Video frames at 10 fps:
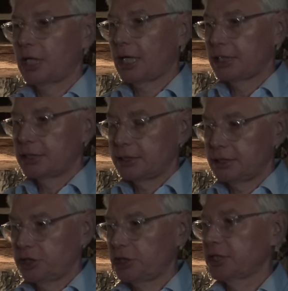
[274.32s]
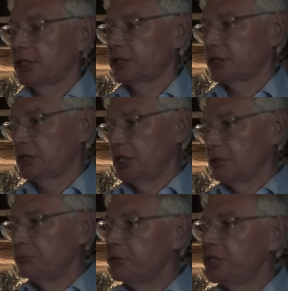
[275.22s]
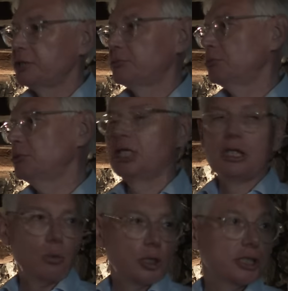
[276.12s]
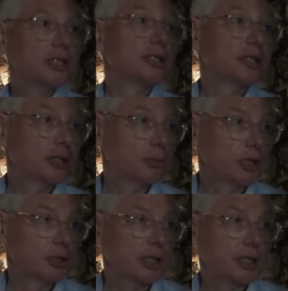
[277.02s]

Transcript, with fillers: are at just at the minimum, which is six months, I